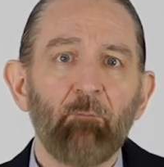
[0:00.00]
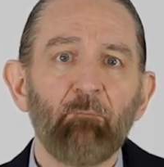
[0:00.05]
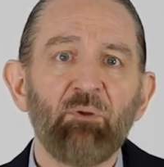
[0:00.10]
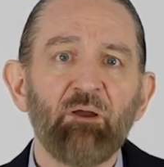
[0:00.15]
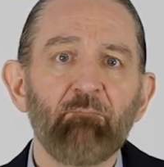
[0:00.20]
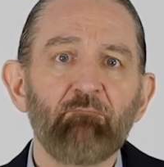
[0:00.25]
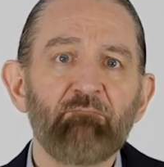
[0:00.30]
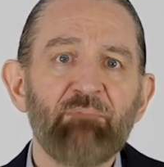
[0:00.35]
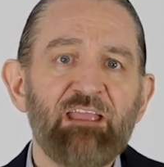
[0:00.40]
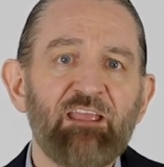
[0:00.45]

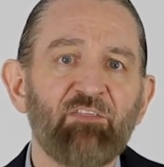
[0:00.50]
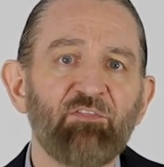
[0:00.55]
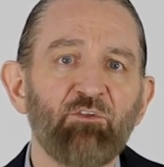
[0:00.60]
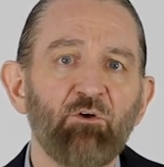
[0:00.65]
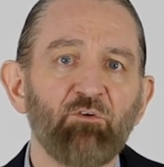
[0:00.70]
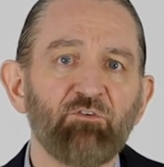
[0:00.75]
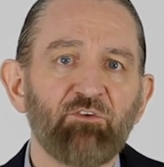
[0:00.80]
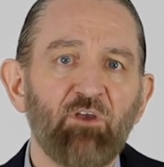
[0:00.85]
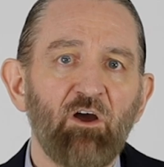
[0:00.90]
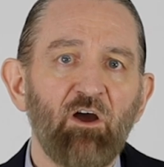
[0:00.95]
but make
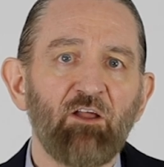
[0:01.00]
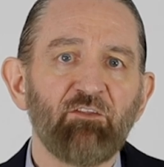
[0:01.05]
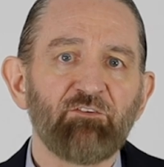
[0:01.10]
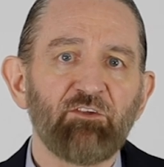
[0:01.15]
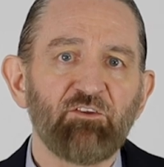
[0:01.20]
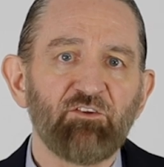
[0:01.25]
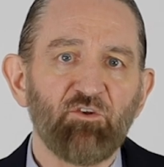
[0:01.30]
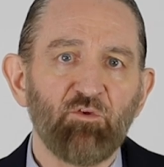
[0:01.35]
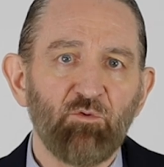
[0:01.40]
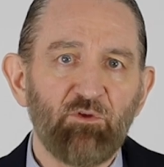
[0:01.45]
those
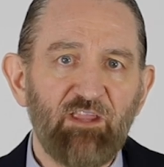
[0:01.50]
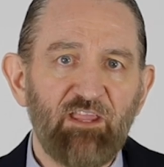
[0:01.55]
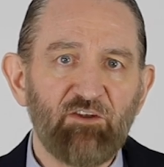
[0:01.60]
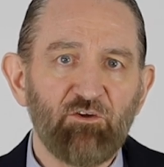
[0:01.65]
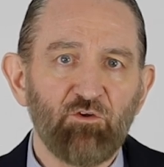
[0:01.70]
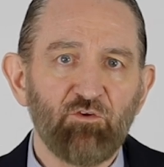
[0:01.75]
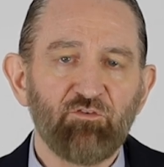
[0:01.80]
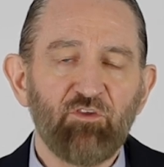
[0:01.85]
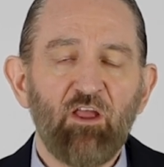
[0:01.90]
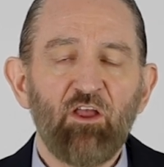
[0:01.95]
content
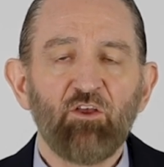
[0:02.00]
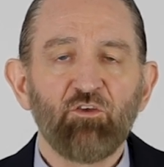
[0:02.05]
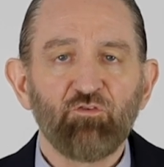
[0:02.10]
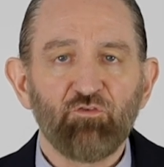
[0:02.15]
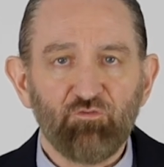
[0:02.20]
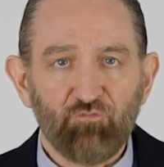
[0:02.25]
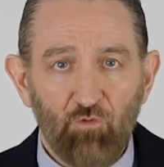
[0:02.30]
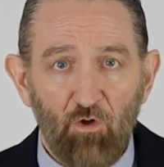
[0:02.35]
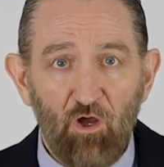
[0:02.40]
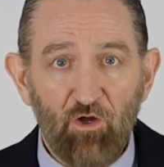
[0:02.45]
creators
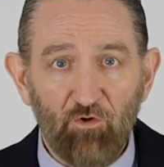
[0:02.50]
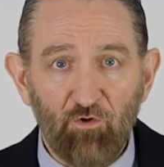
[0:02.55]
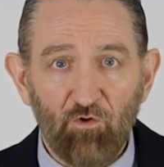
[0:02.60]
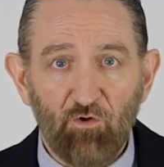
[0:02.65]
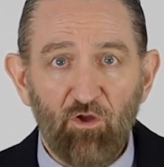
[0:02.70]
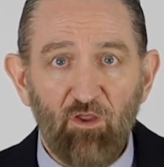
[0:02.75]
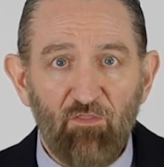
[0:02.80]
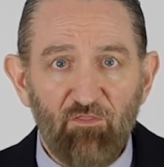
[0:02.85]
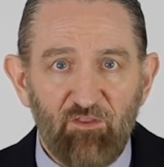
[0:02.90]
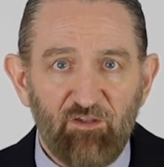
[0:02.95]

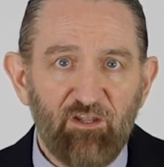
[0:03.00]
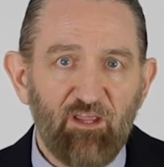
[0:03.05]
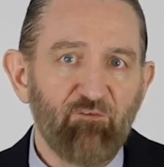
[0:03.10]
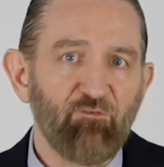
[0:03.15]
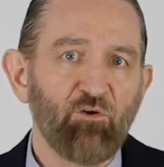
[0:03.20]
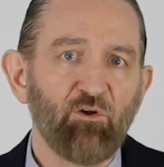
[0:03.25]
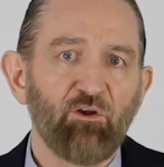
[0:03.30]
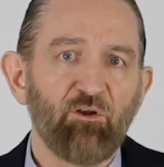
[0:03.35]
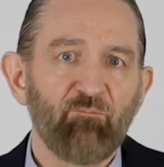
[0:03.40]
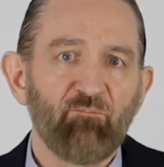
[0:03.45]
stronger than
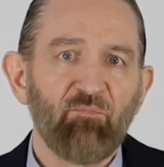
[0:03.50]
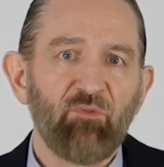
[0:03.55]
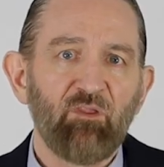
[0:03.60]
ever.